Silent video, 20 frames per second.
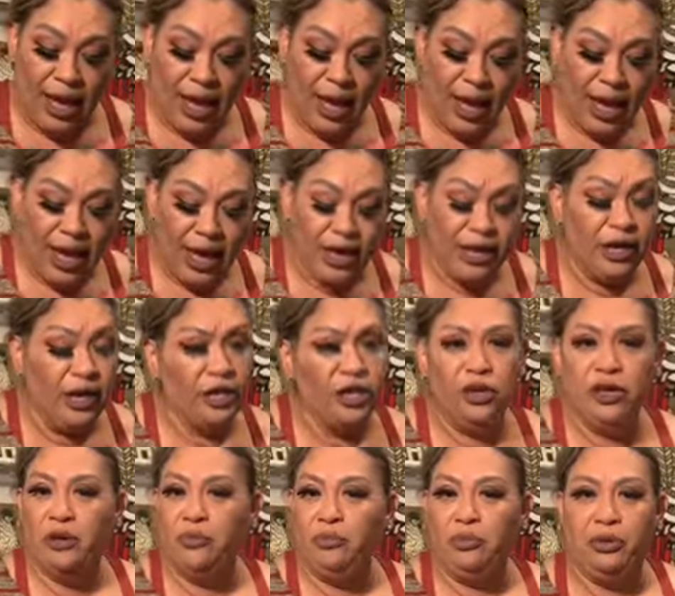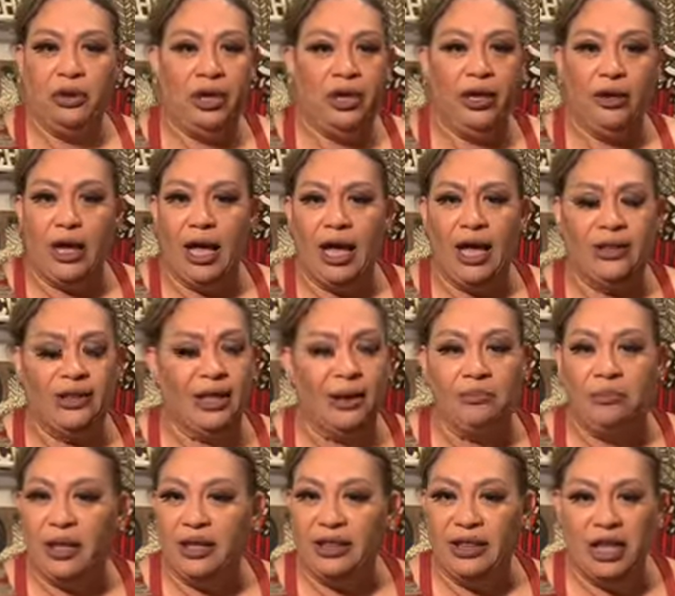And you could put
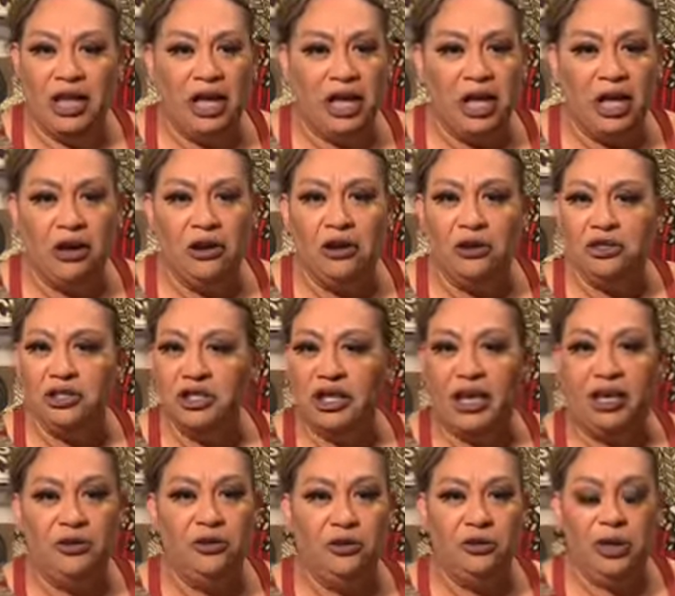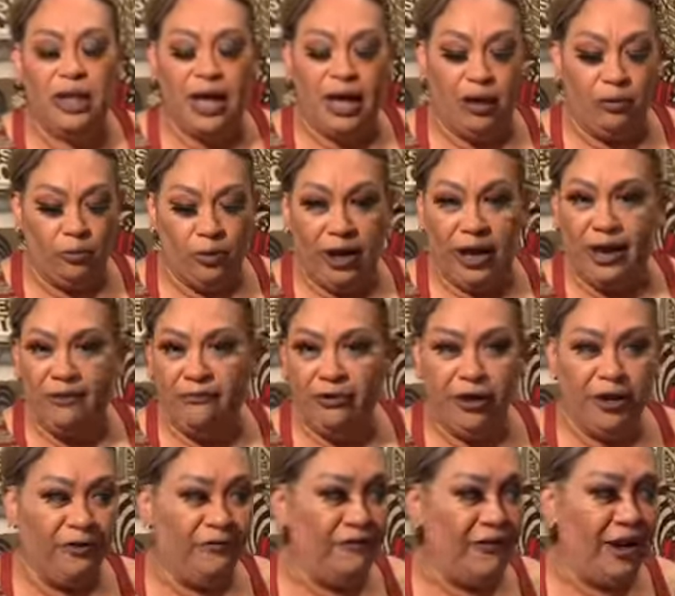tapatio, cholula, whatever
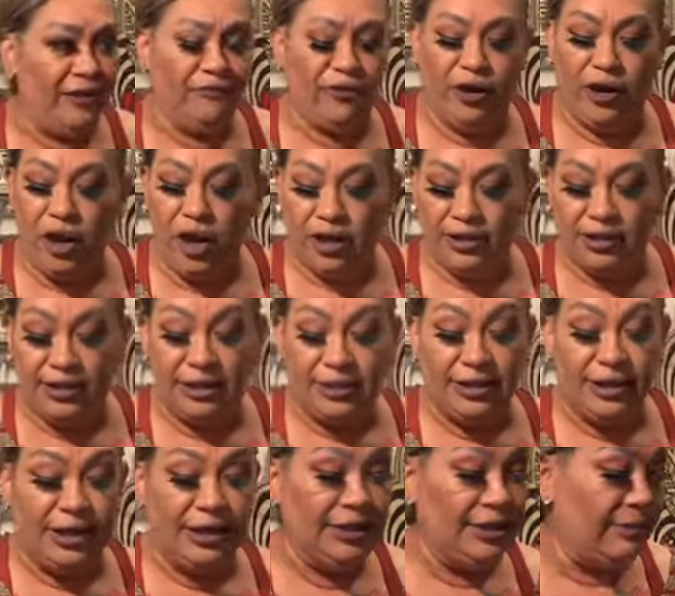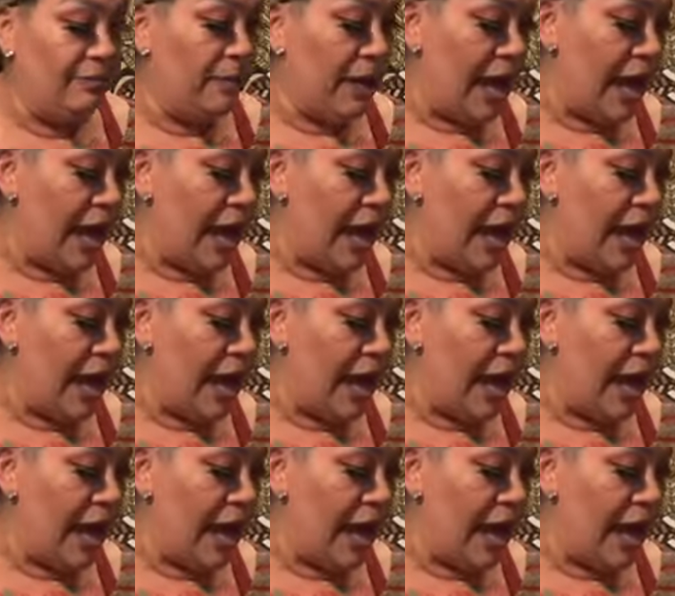your favorite hot sauce is.